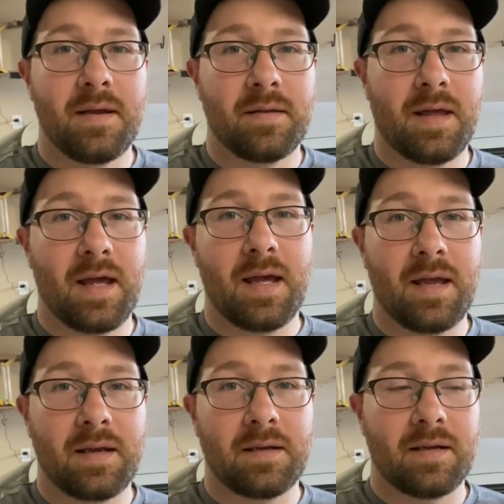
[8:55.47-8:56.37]

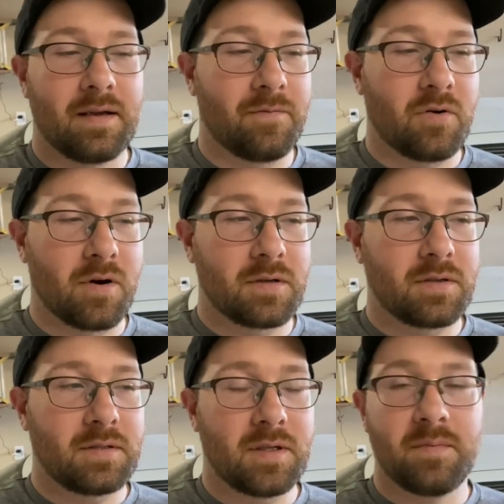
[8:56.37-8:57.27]
Then, of
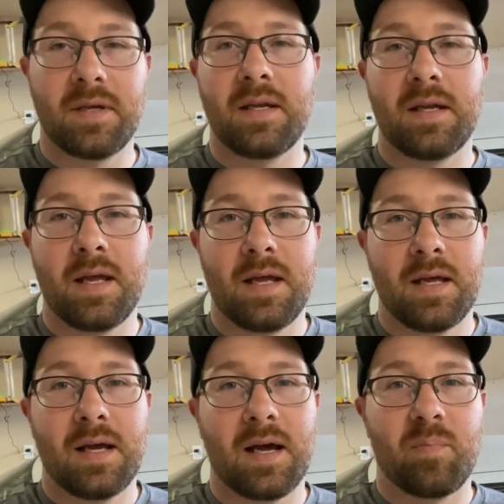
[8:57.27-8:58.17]
course, you see me
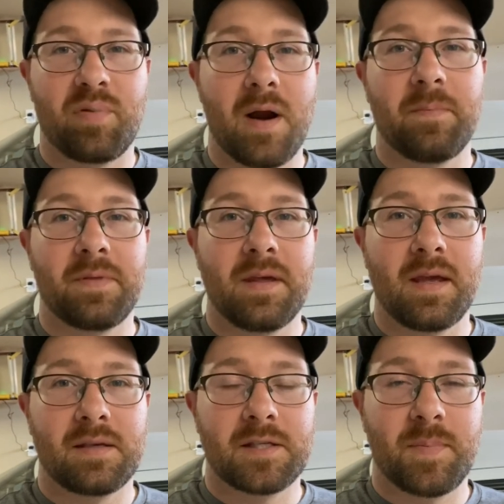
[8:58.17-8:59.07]
prep
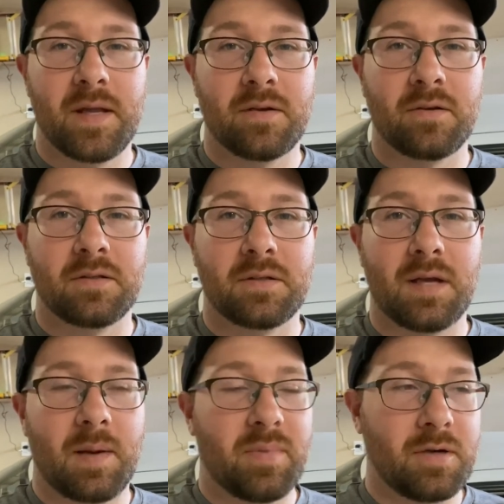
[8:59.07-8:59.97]
the
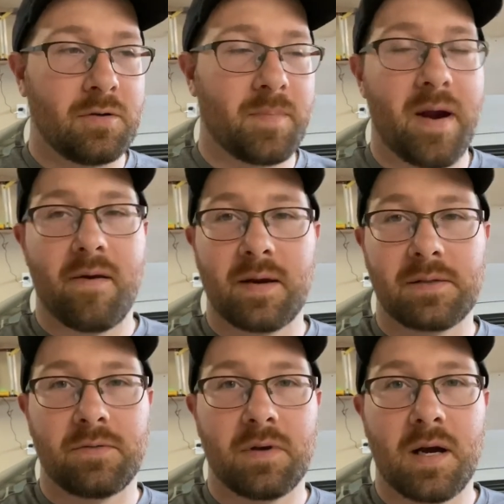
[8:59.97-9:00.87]
spindles. I put new
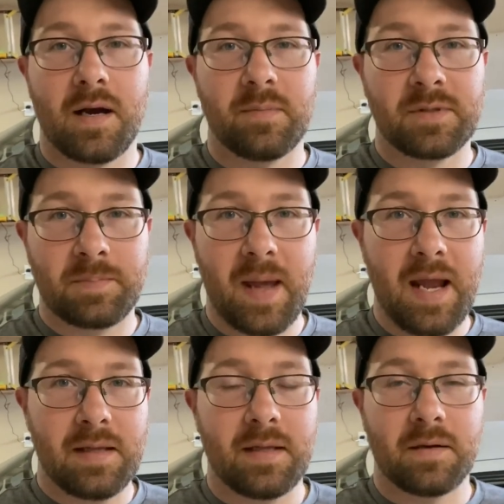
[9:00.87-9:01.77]
bearings, new hubs,
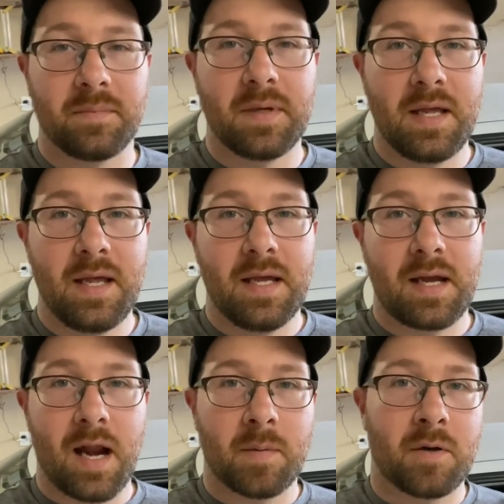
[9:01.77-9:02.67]
painted them,
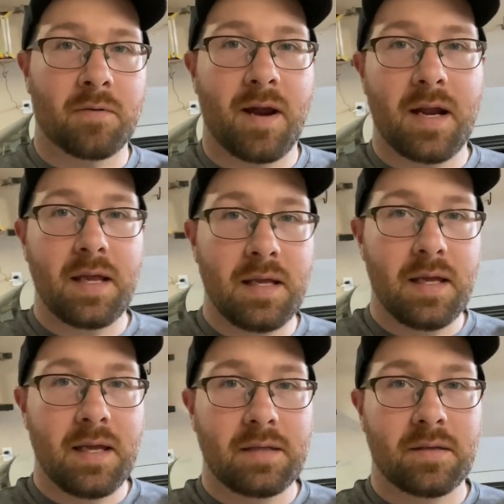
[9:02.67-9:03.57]
got them all ready.
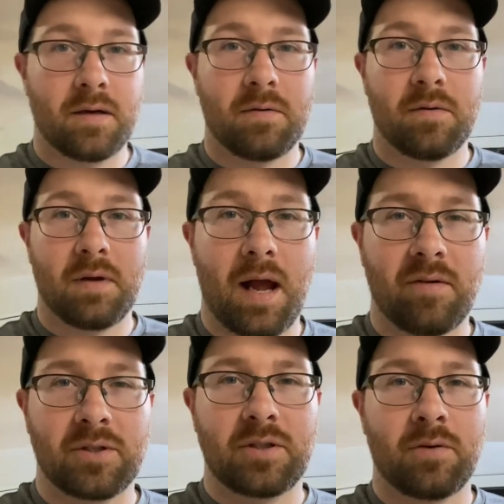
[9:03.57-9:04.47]
So
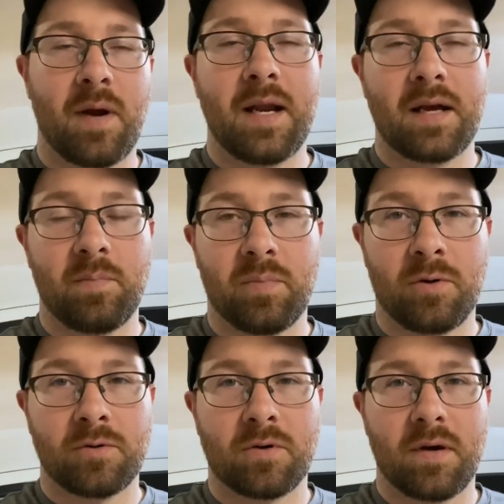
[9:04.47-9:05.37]
was still waiting on
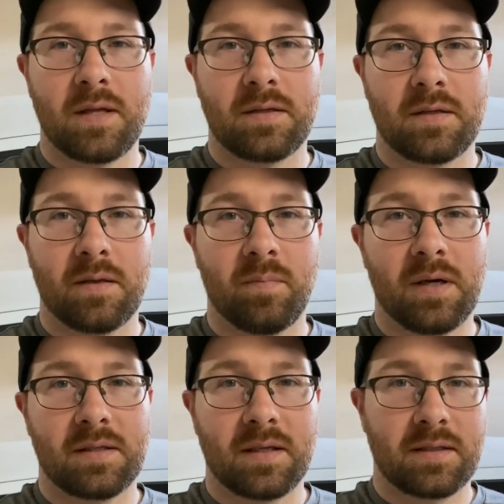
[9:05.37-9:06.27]
ball joints,
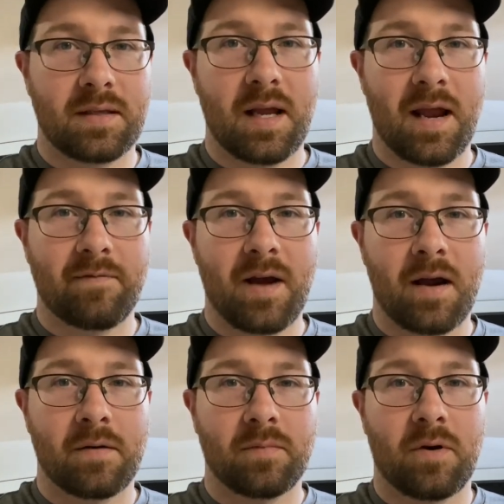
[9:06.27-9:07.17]
but since then I've
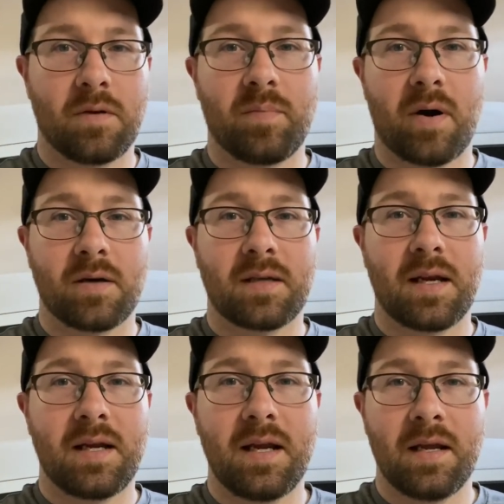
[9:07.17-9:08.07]
gotten all the parts
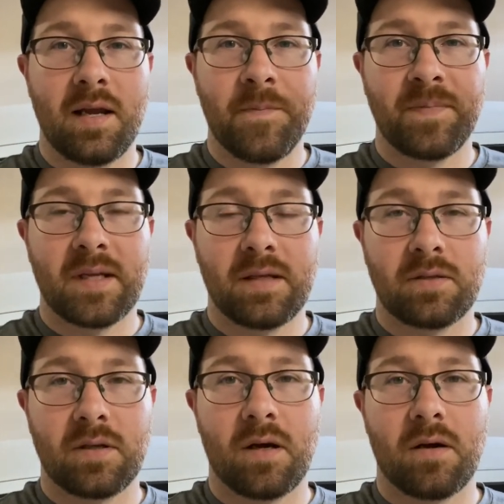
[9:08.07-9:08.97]
I need.
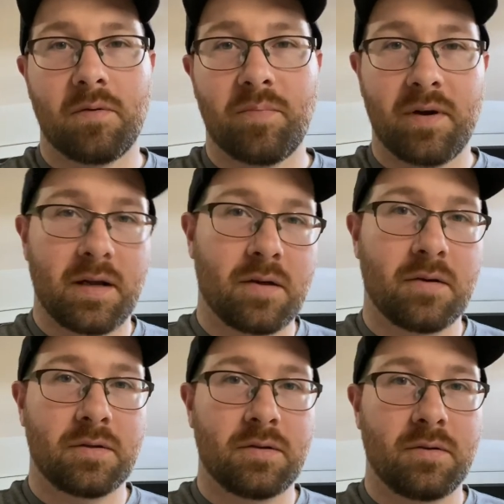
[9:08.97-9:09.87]
So we're pretty
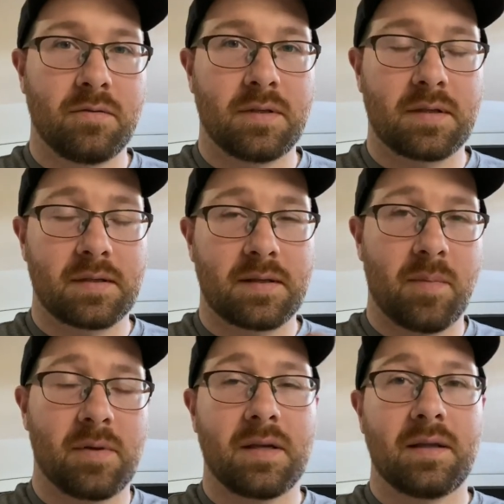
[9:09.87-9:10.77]
close to
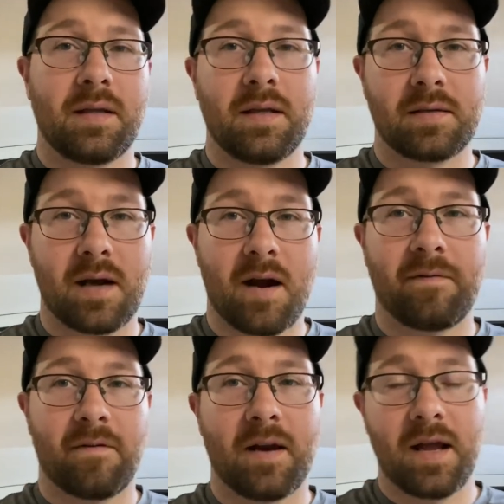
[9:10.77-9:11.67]
disassembling the entire
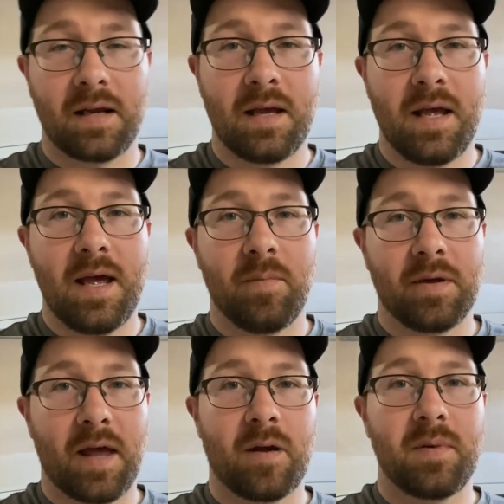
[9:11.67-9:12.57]
front end,
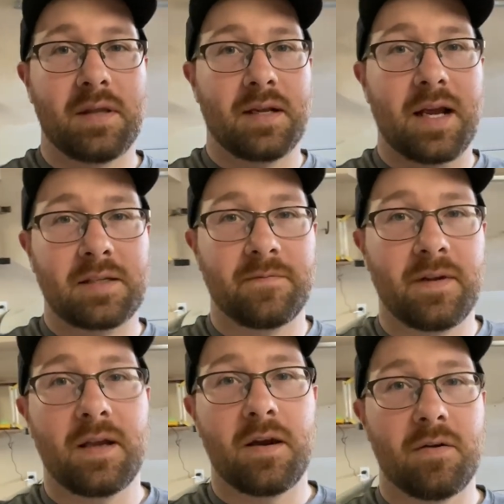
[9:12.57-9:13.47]
but that'll be the next
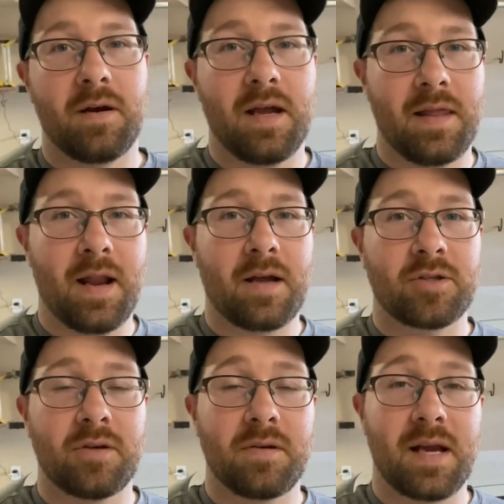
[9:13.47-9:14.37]
video. And then I'll
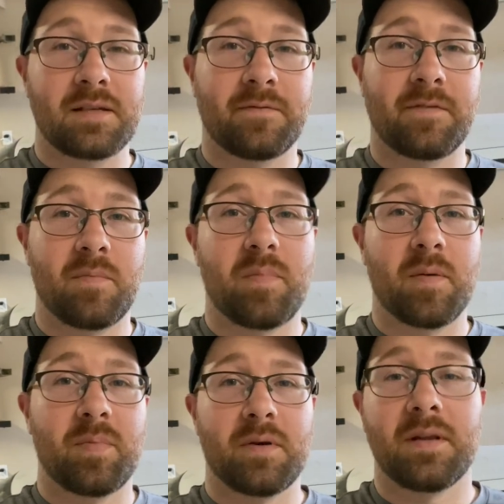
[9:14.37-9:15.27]
show you guys the front
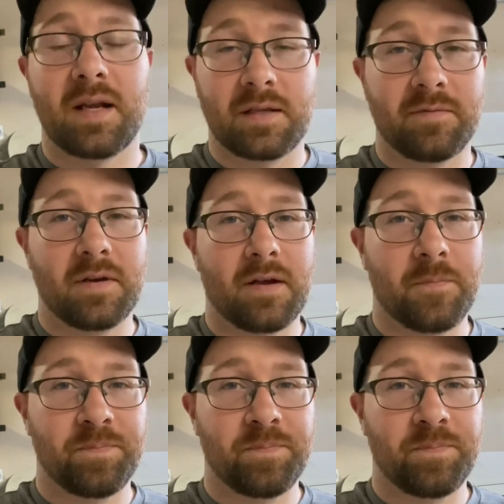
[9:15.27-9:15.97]
bumper in the next video.